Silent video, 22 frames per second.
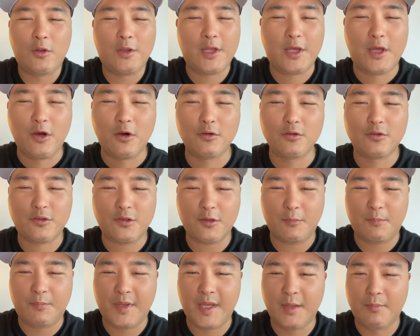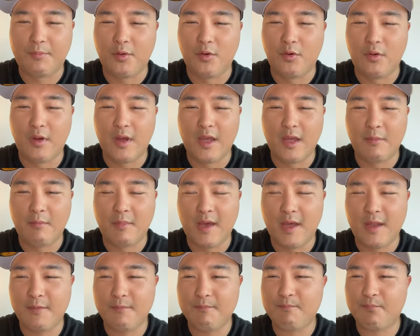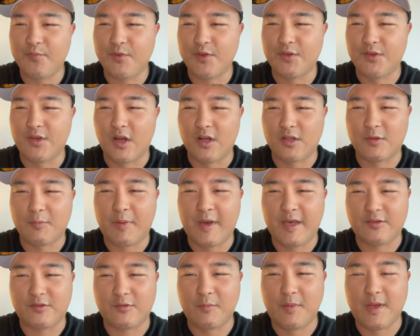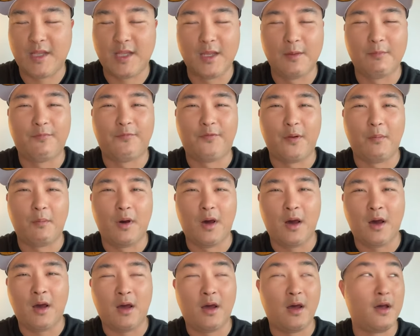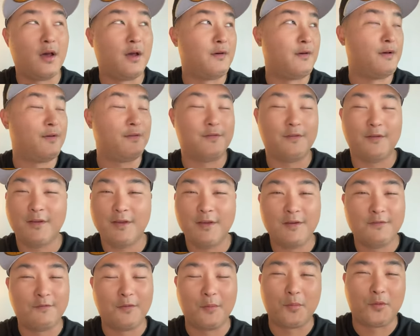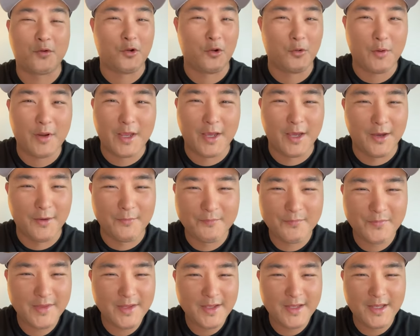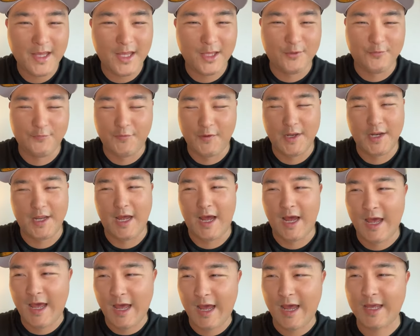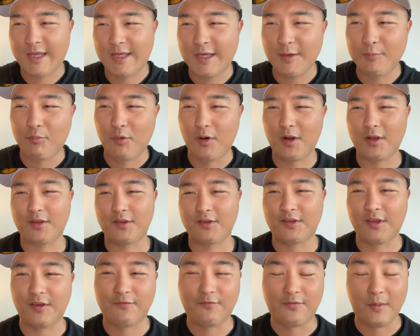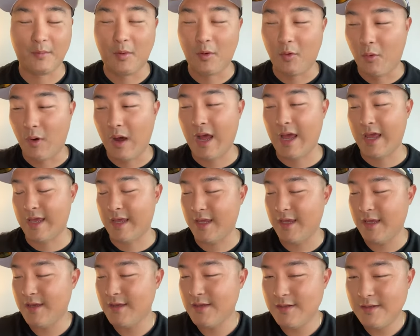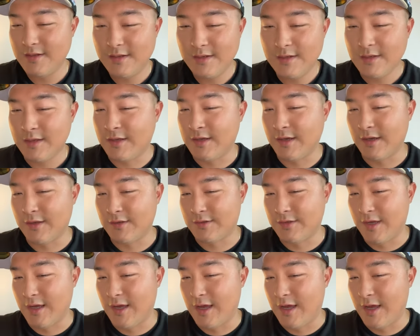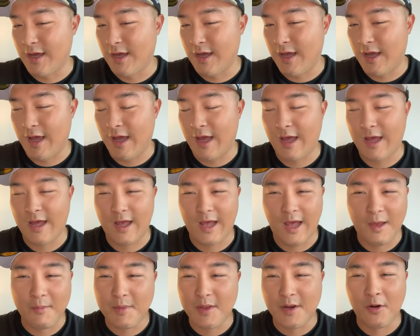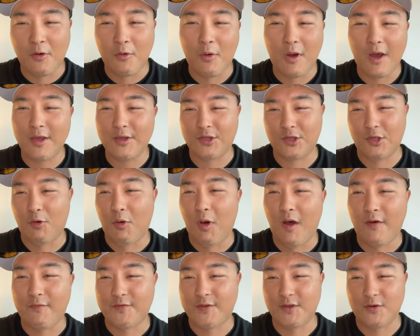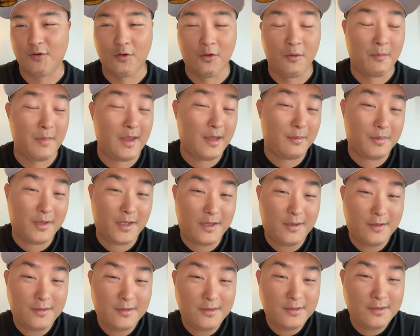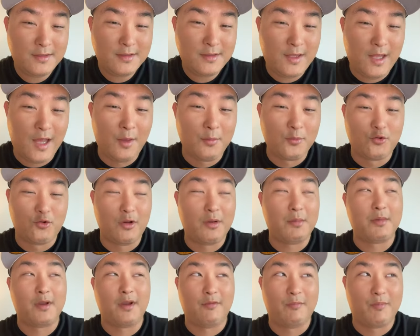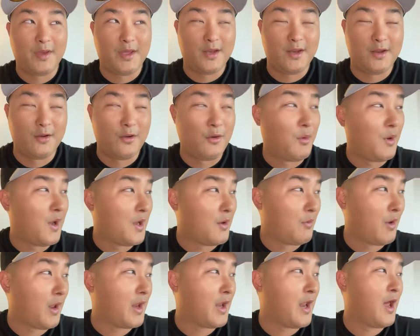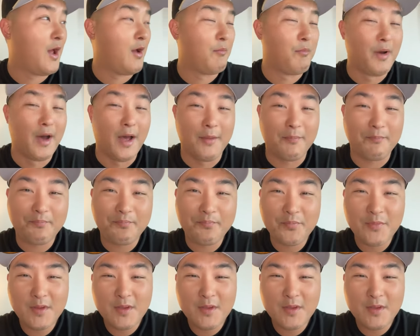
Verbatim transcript: Holy Ghost people. Amen. This is Dr. Pastor Ben Lim from, uh, from Korea. It's funny. I, I keep wanting to say from Hawaii because uh, I'm in Hawaii so often, or maybe I'm dreaming of being in Hawaii right now, but